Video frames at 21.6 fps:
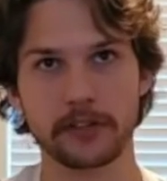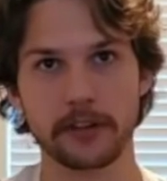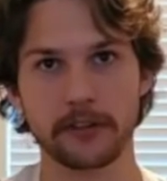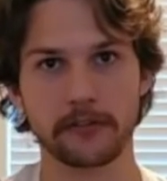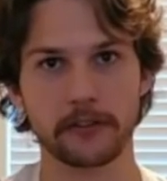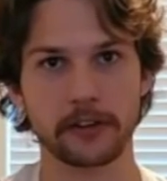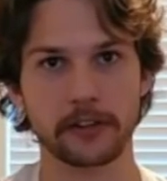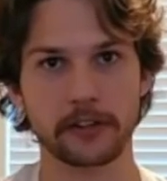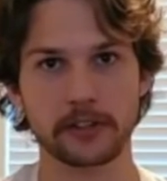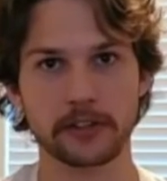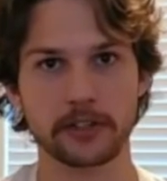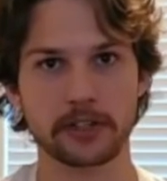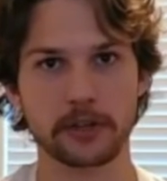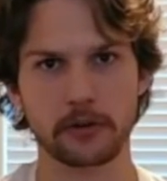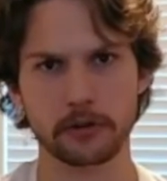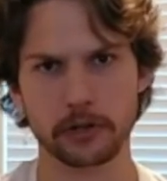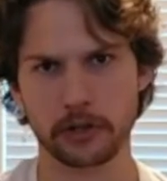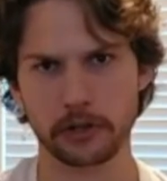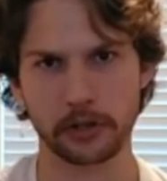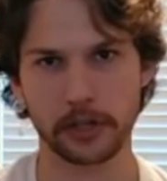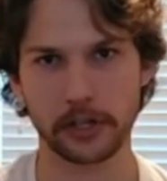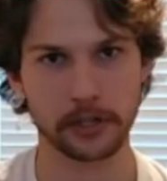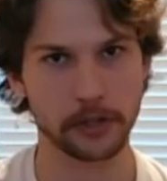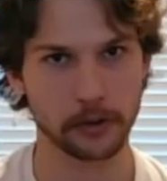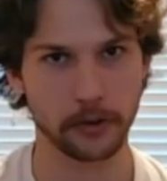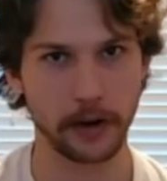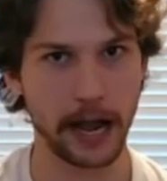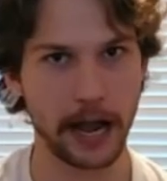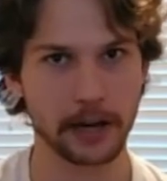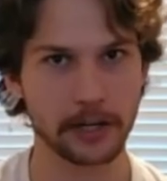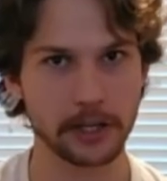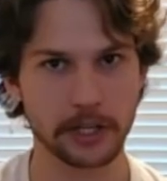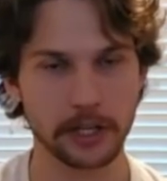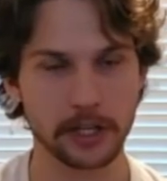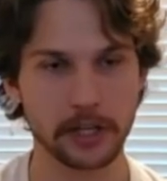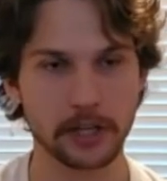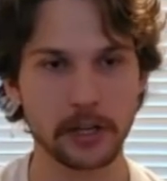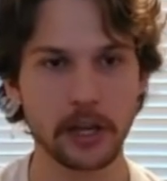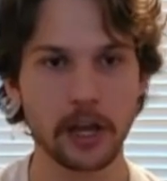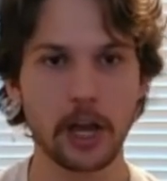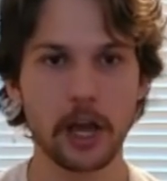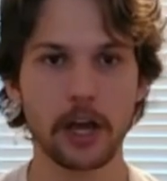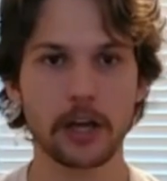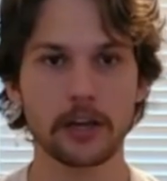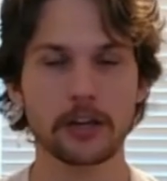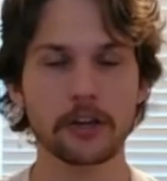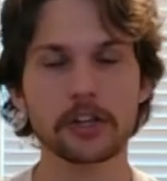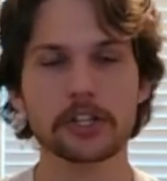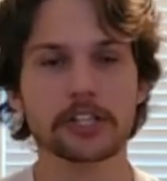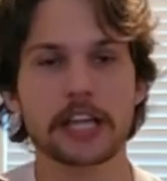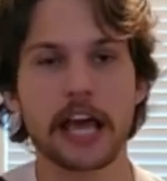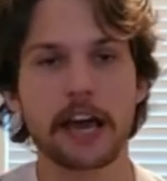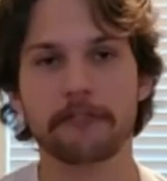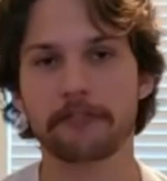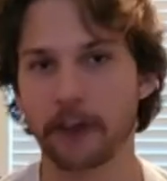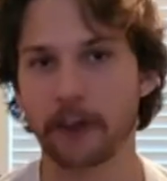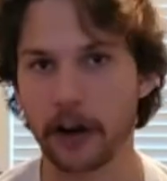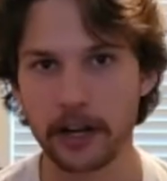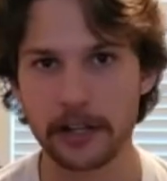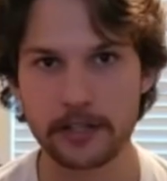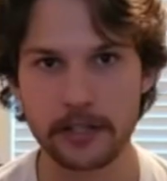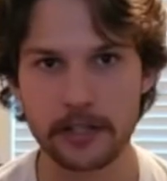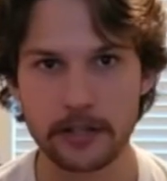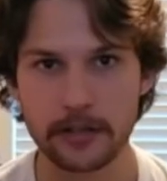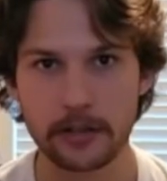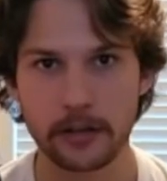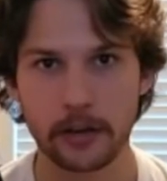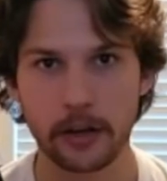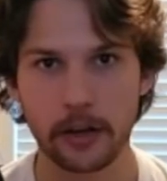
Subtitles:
different social interaction, you just had friends.